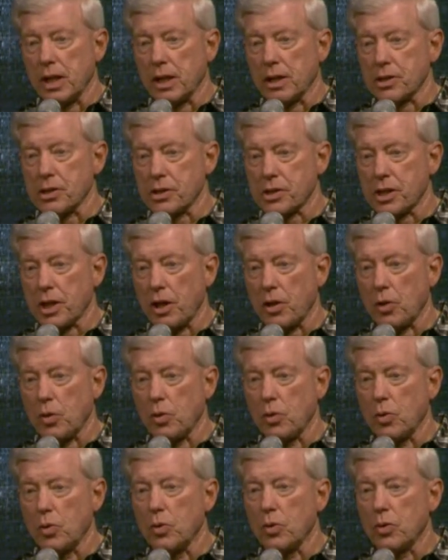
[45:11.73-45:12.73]

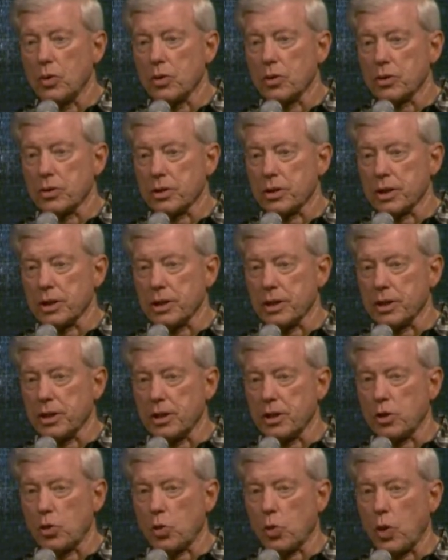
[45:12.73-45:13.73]
So the
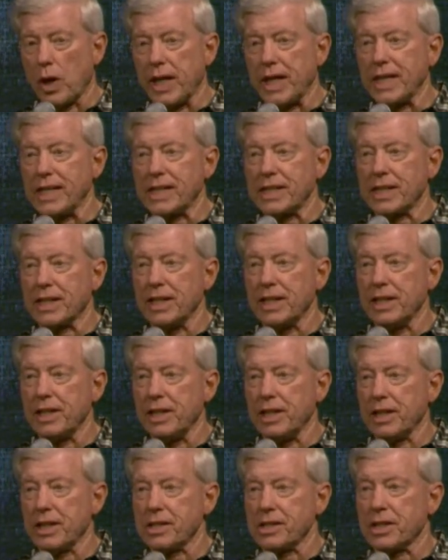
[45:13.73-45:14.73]
great thing
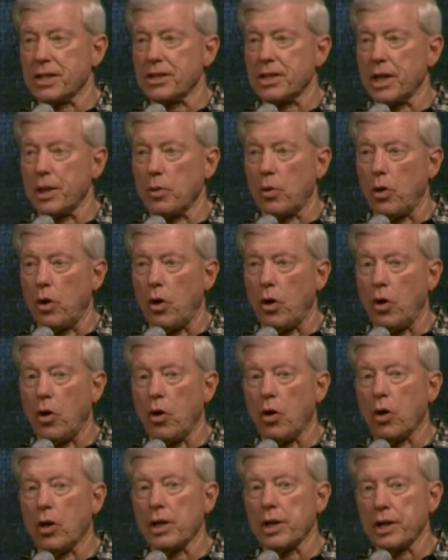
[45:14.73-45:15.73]
is that they will
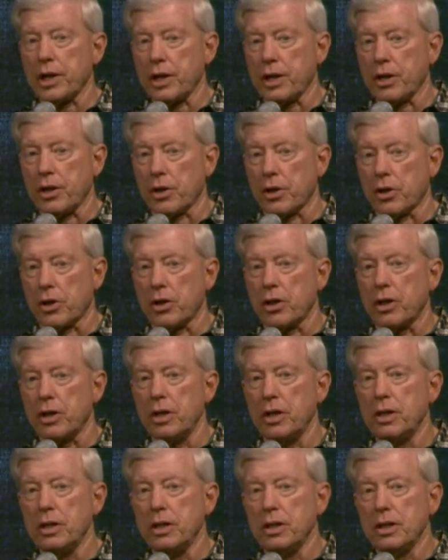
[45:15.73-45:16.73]
all hear
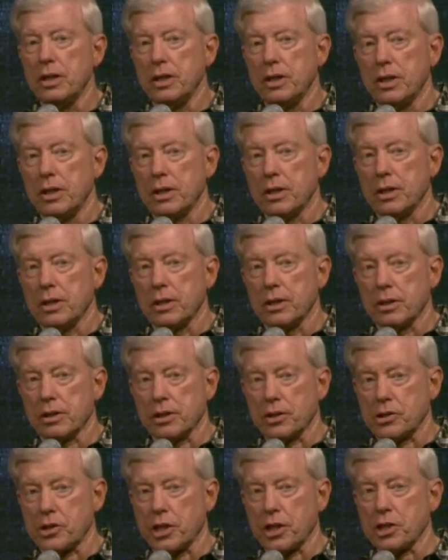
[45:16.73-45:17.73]
the
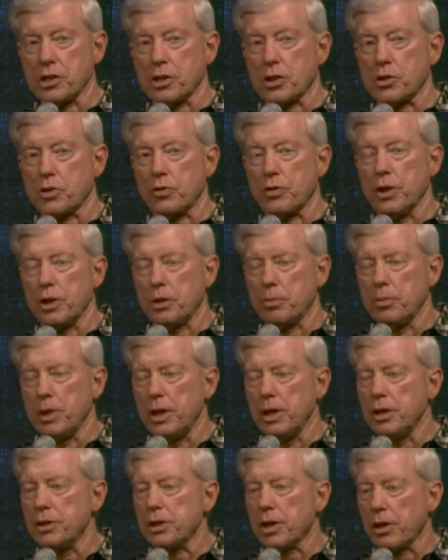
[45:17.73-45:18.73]
Jesus film
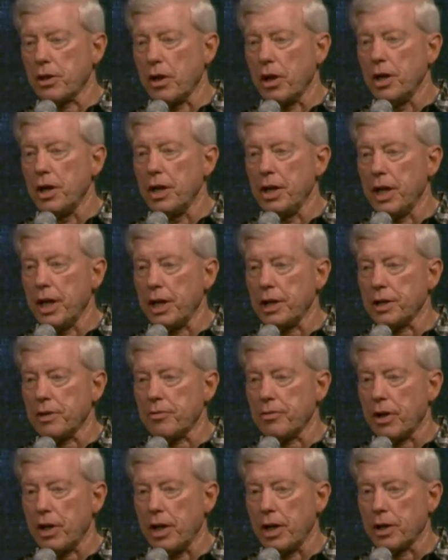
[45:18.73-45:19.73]
in their native
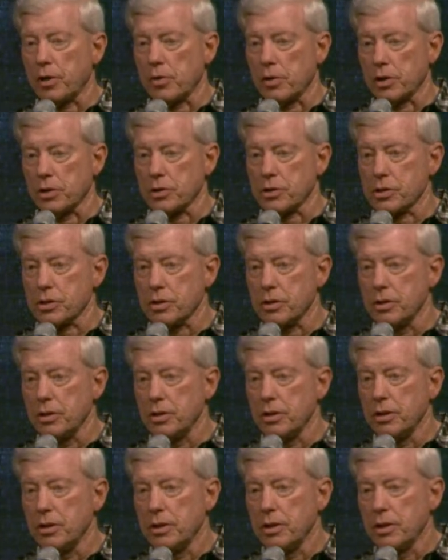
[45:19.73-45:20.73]
language,
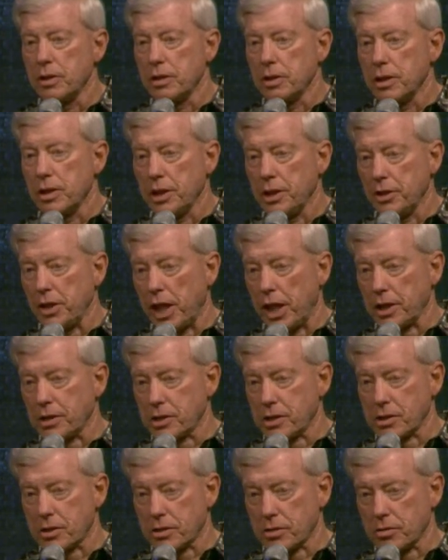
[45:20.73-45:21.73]
and
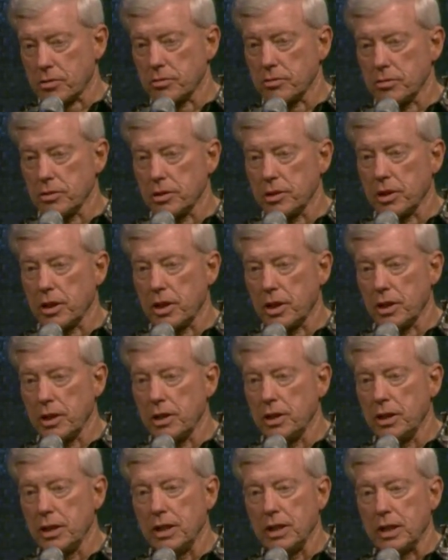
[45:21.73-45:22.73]
that's
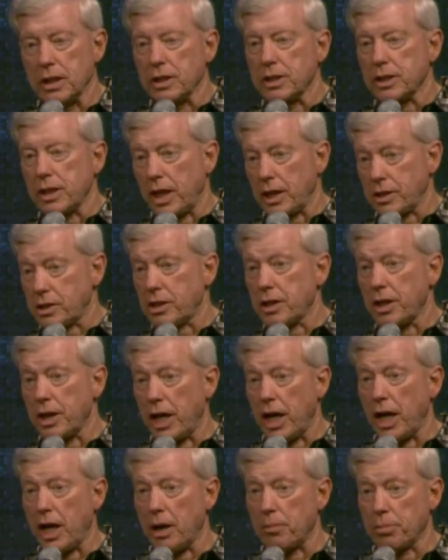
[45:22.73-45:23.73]
going to
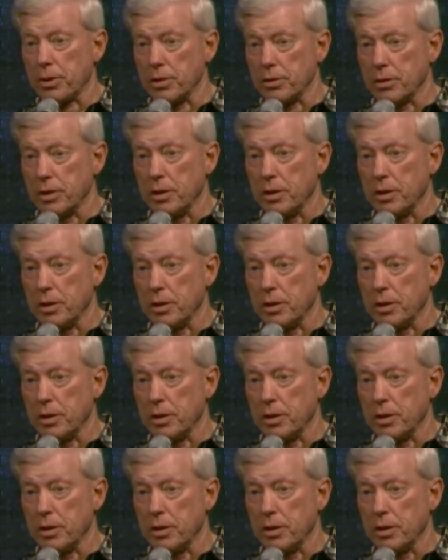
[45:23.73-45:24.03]
happen.